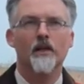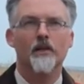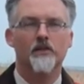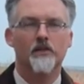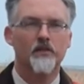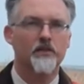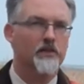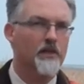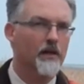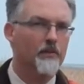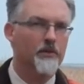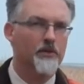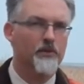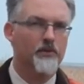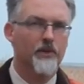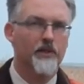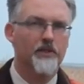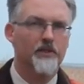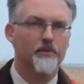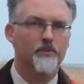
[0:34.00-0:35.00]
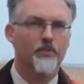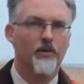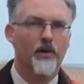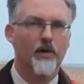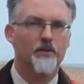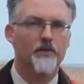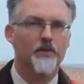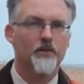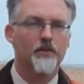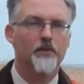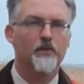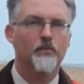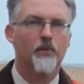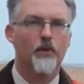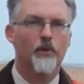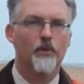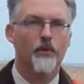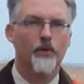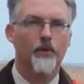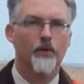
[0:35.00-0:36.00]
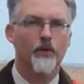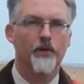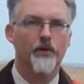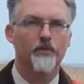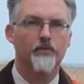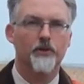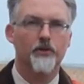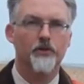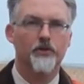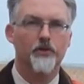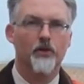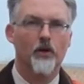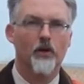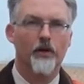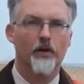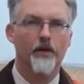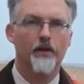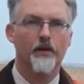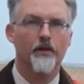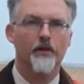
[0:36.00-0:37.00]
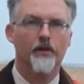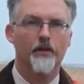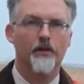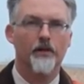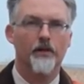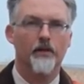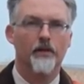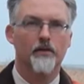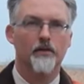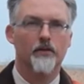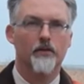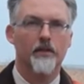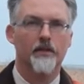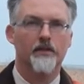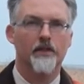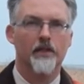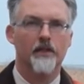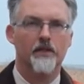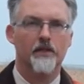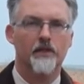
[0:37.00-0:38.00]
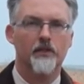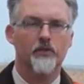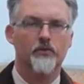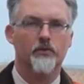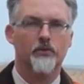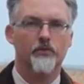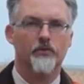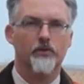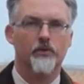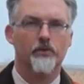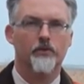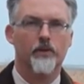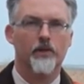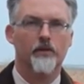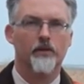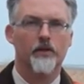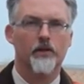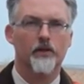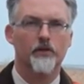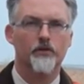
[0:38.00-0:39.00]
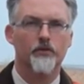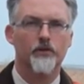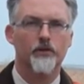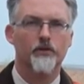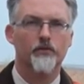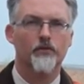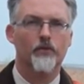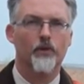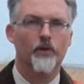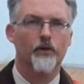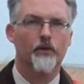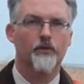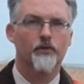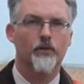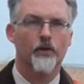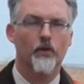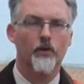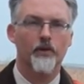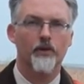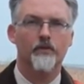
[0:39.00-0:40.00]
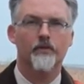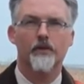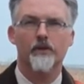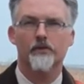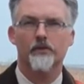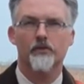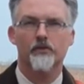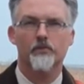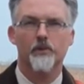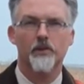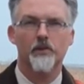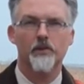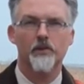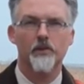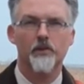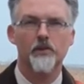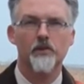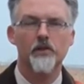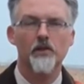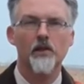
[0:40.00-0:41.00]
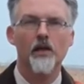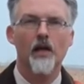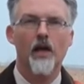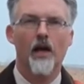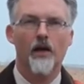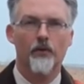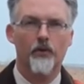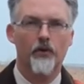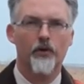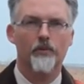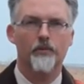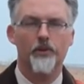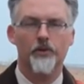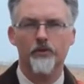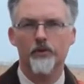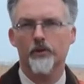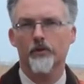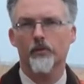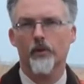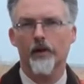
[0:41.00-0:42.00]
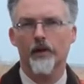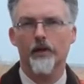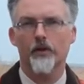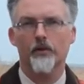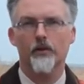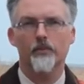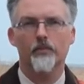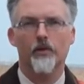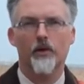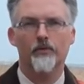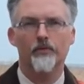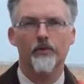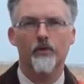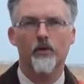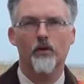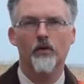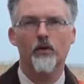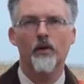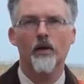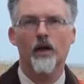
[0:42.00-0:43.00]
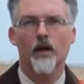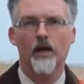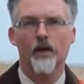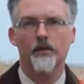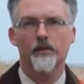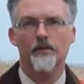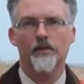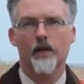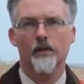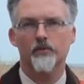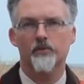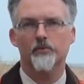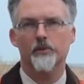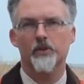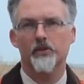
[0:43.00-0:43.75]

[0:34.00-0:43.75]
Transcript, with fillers: This is a demonstration project where we're going to be showing the great techniques we've learned around the country for controlling invasive species, and we're going to be doing it right here in Buffalo on the Times